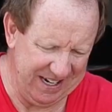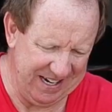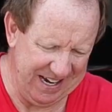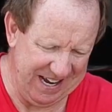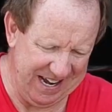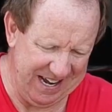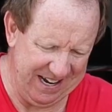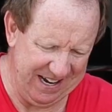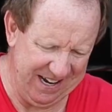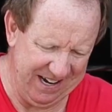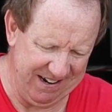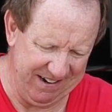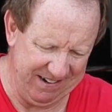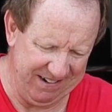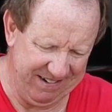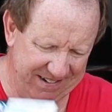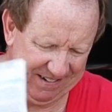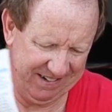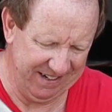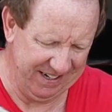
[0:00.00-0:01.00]
Get it out here
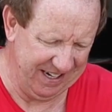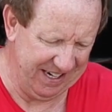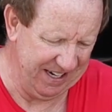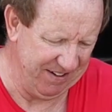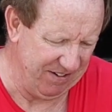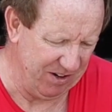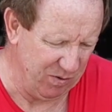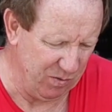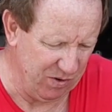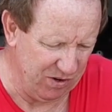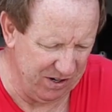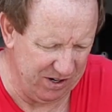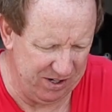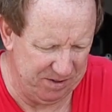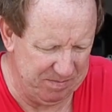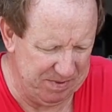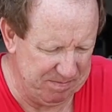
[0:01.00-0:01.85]
and give it a whirl.